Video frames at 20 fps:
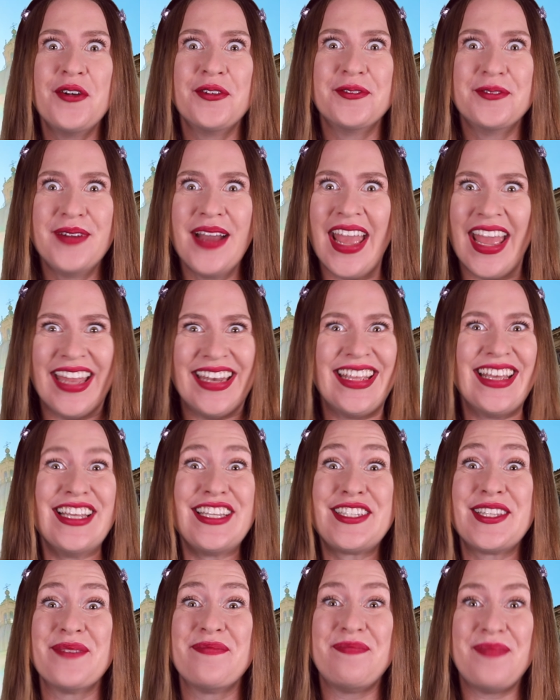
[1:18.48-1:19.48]
When is
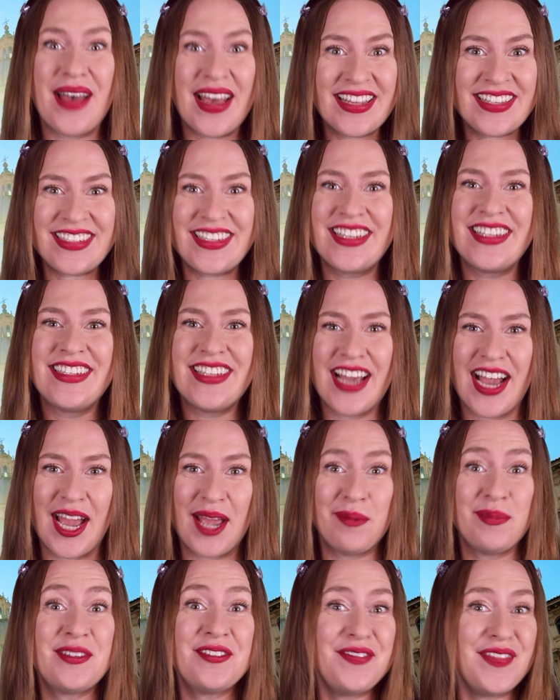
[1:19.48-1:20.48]
the best
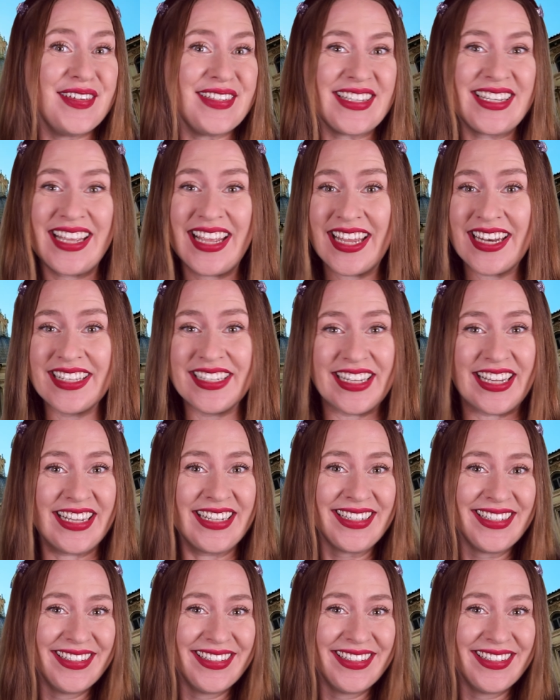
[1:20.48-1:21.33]
time to visit Italy?